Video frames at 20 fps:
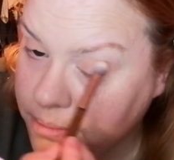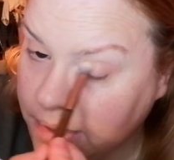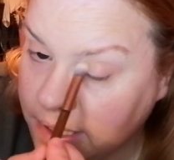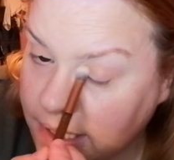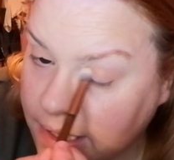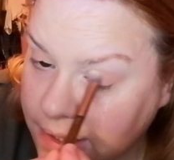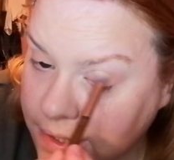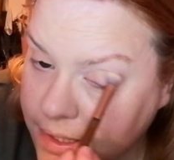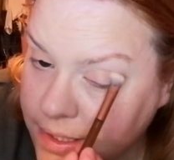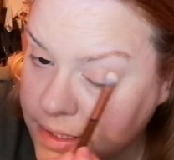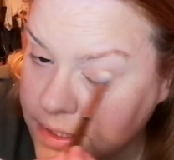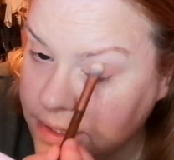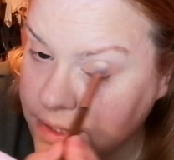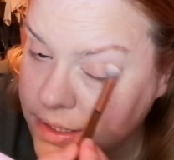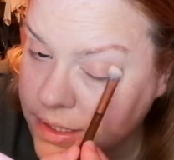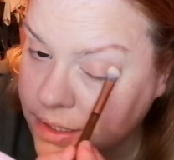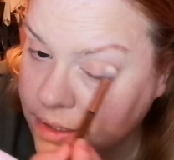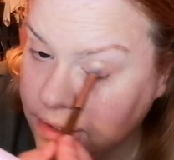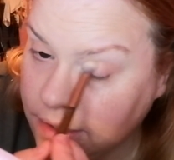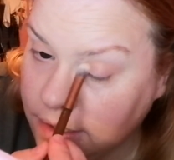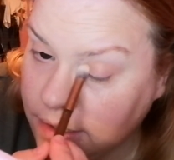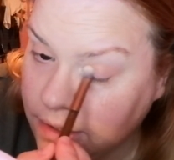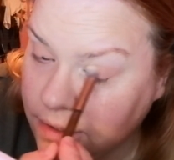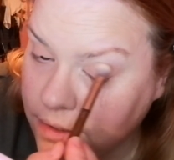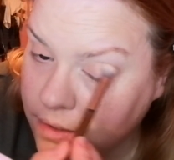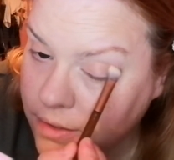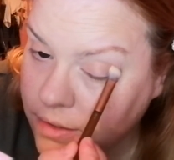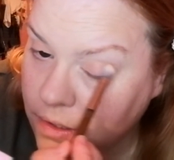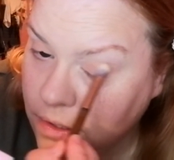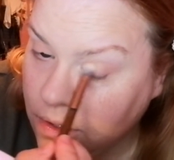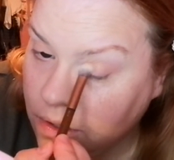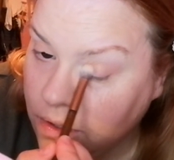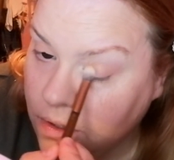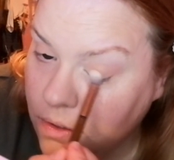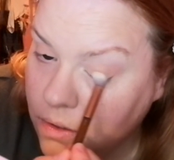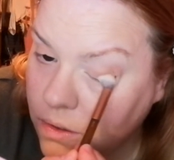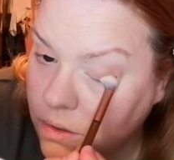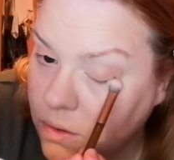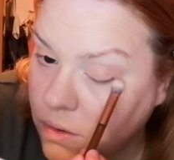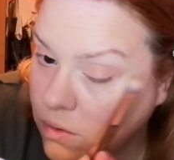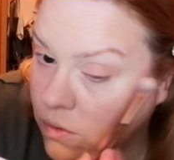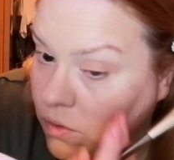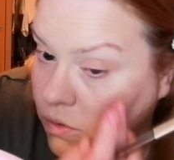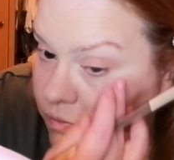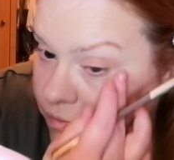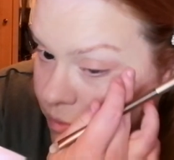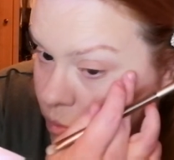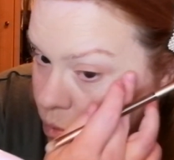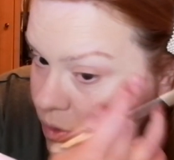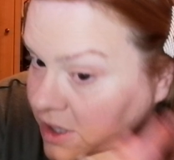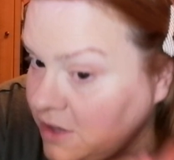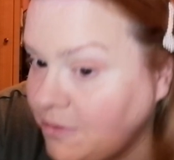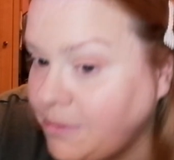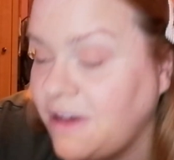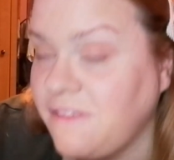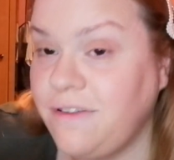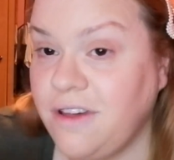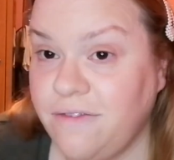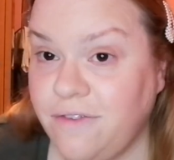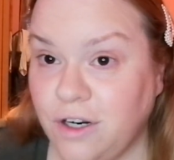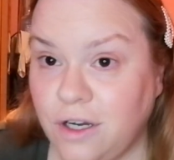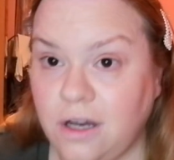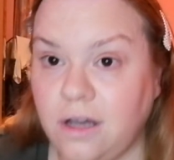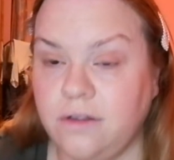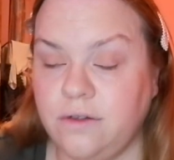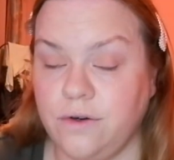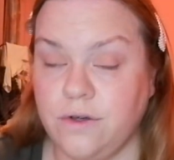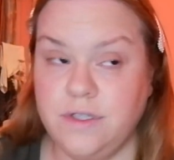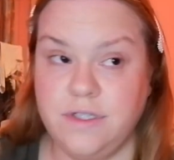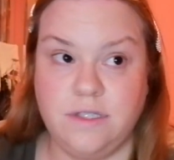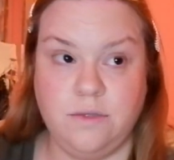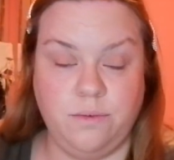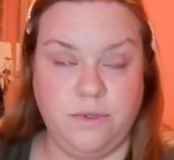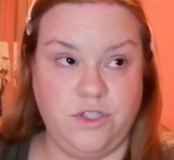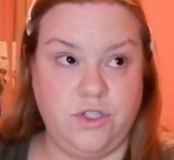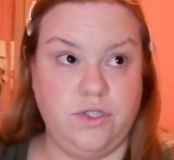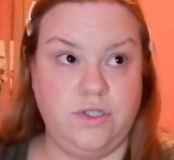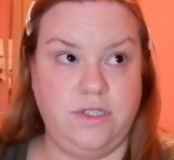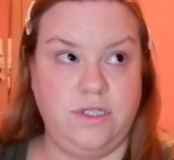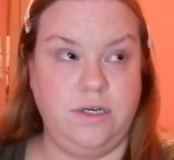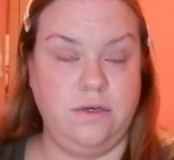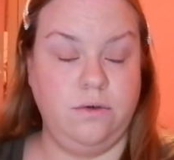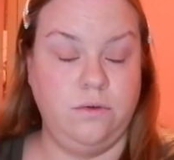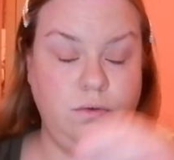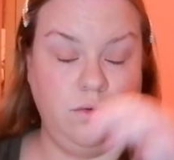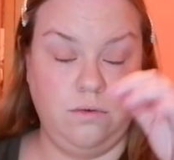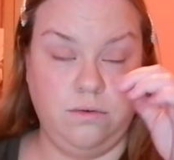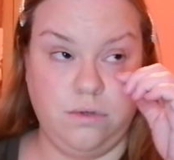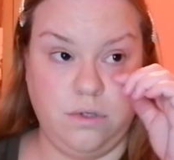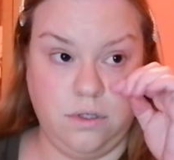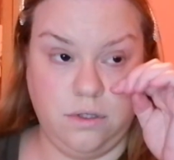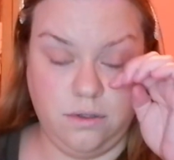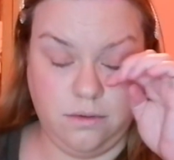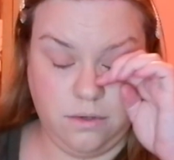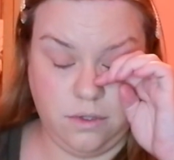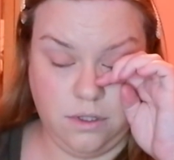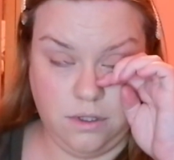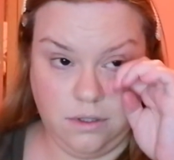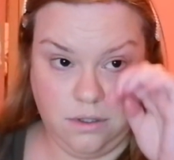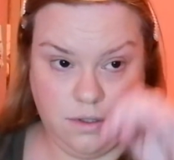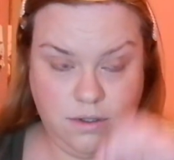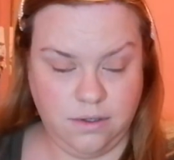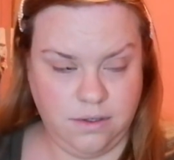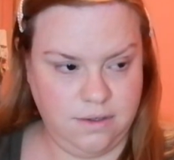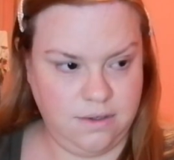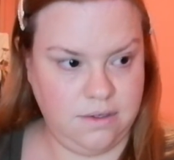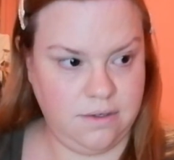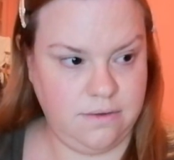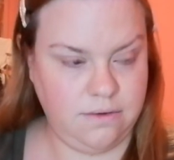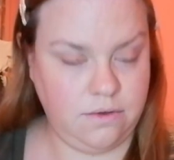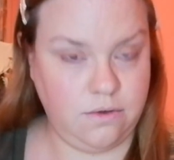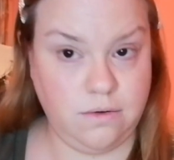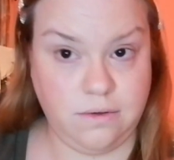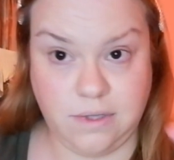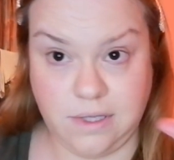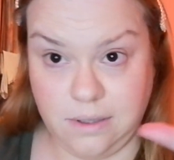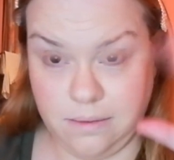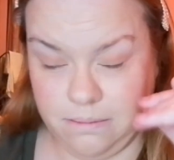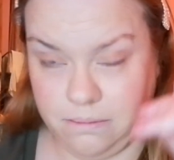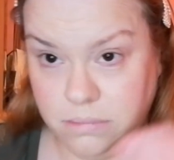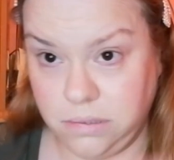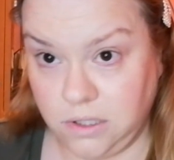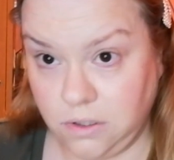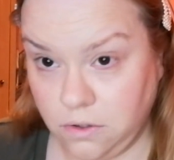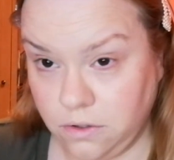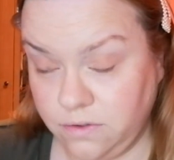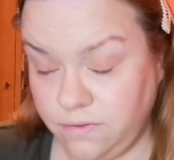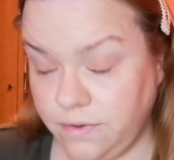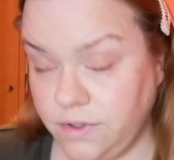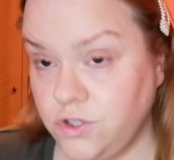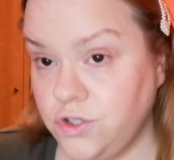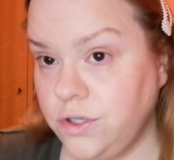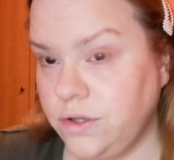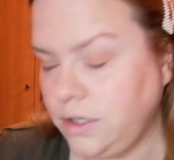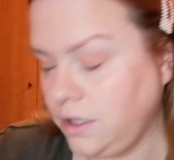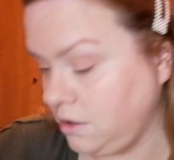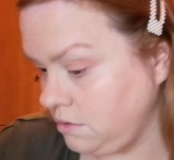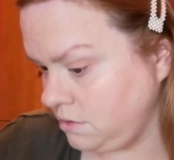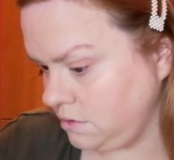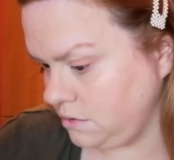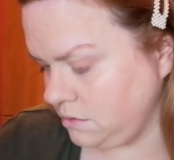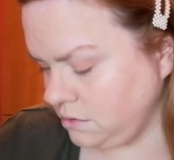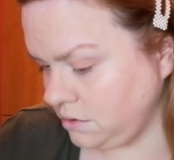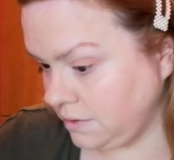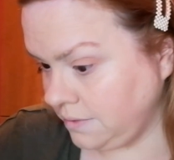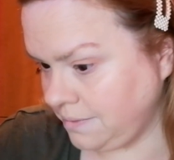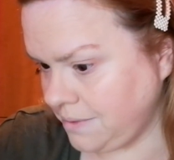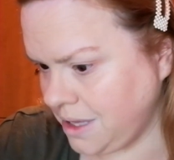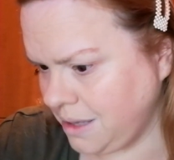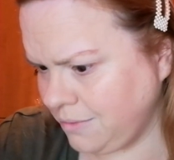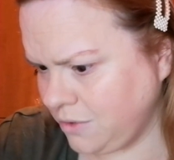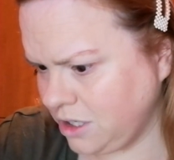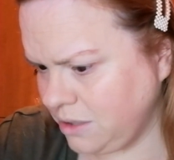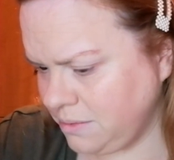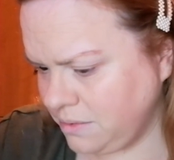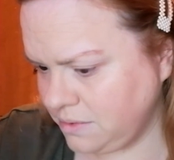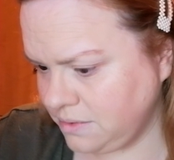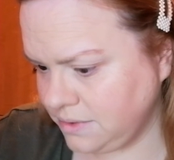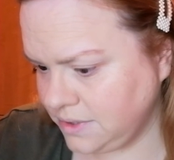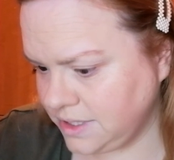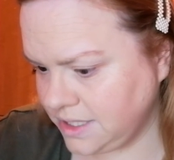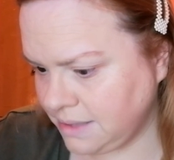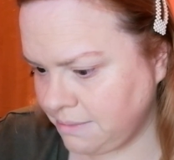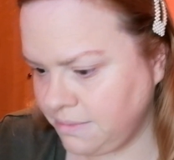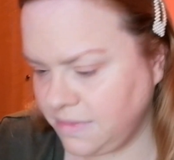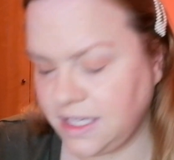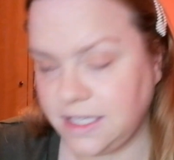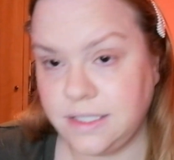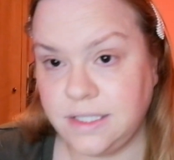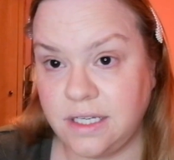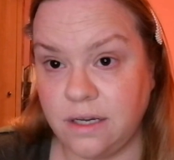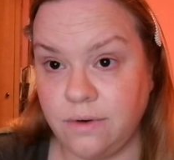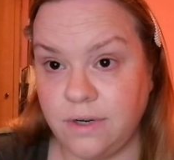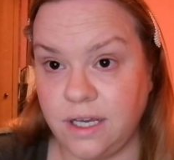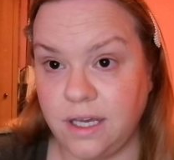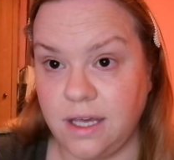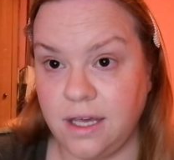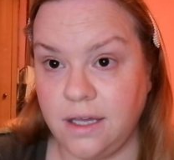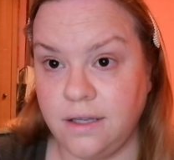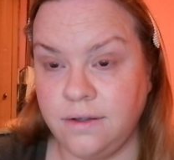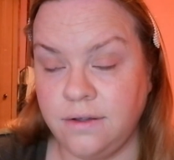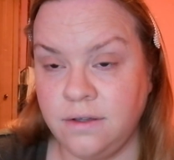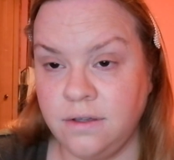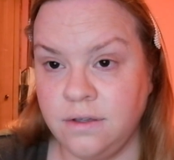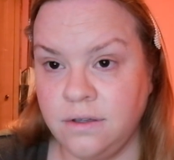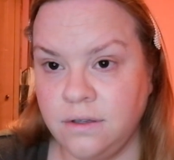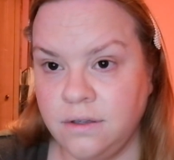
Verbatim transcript: palette of one of my favourite colours, which is teal. Oh, got that blurred vision there. Oh, I'm going to dim this down again.